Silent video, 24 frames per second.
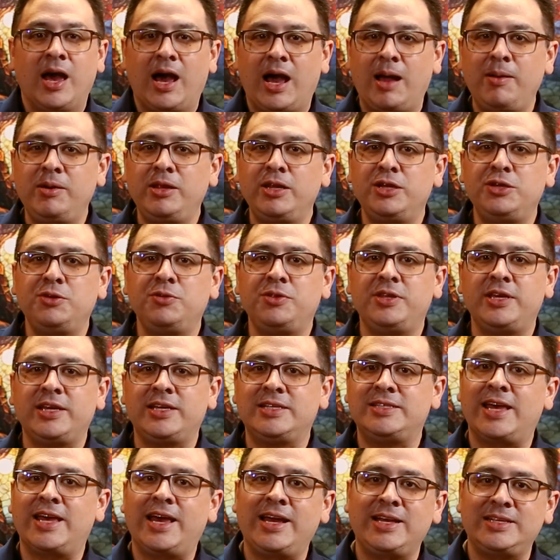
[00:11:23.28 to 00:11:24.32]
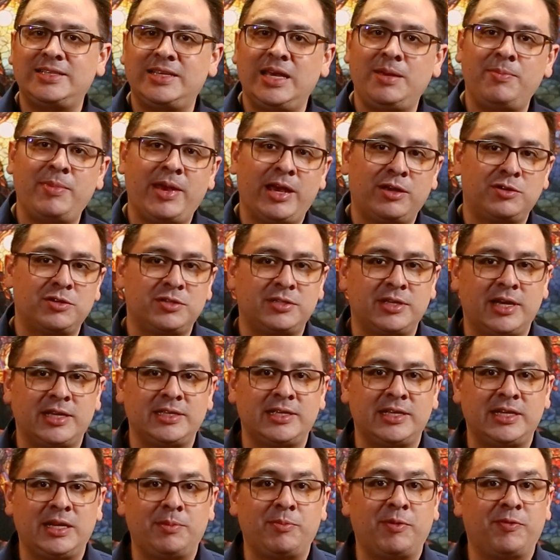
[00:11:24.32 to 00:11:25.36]
I'm going to do the exact same
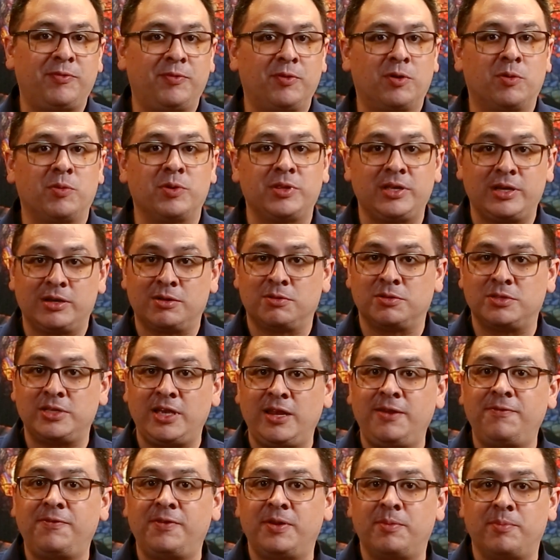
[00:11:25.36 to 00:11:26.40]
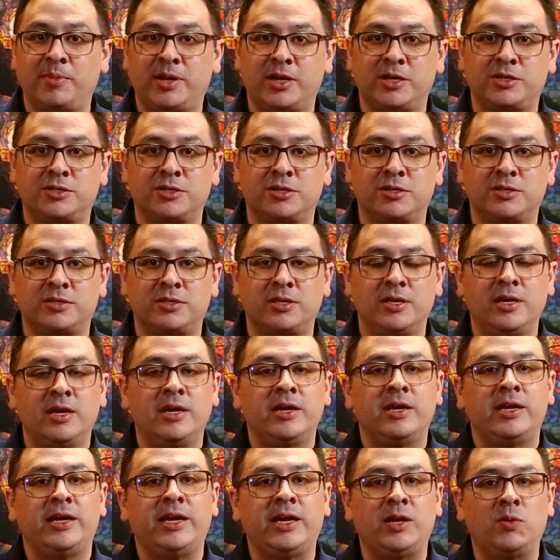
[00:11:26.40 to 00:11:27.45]
exercise I did before with Heroes Infinite miniatures
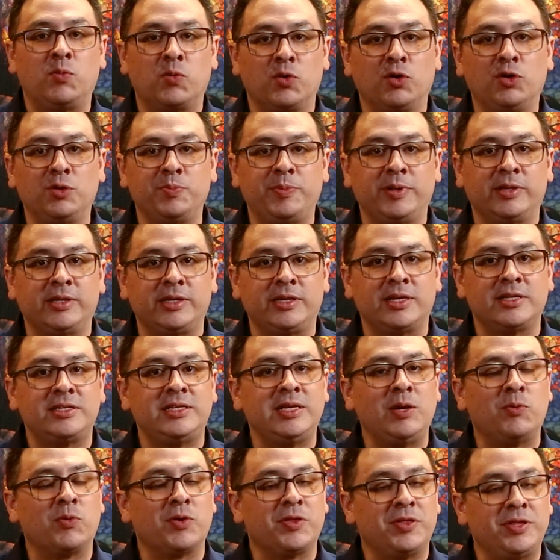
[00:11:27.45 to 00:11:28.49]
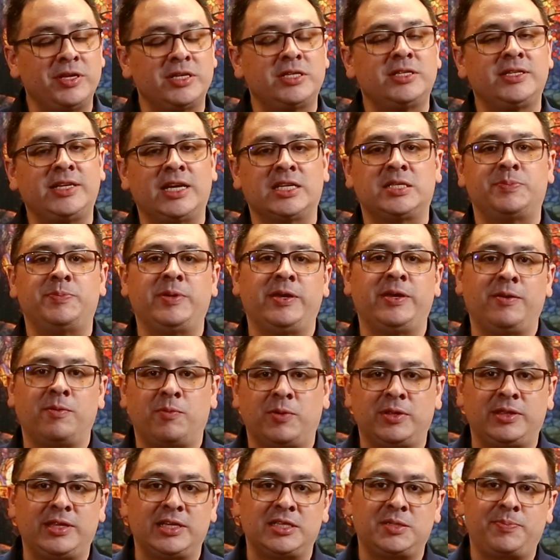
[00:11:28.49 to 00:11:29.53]
in world building to see where this gets me
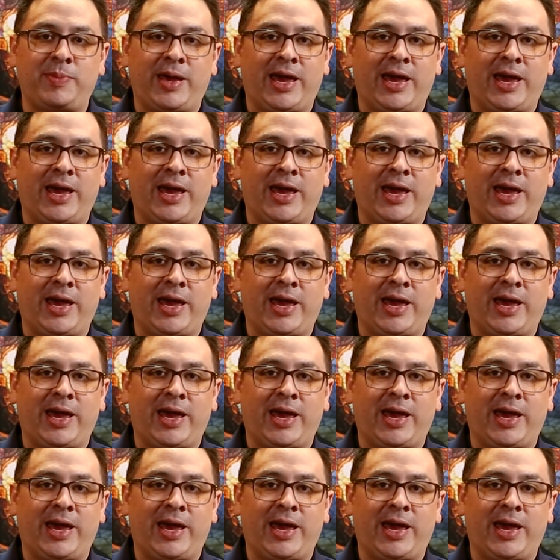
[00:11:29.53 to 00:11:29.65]
with this